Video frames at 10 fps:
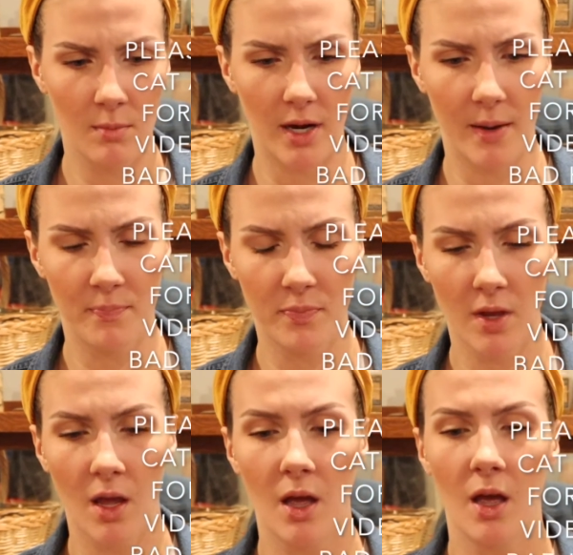buddy.
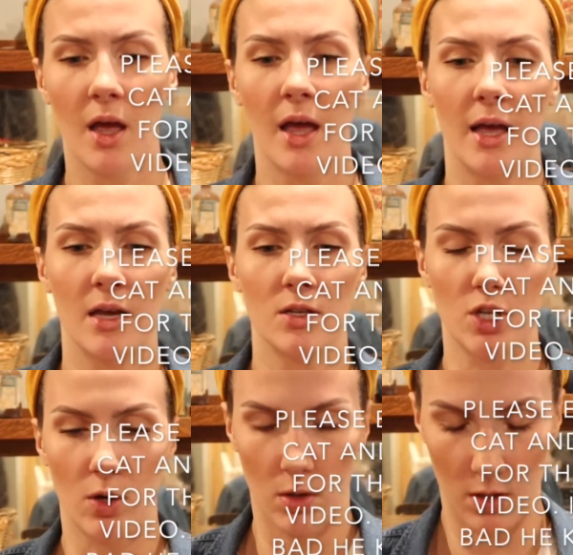So,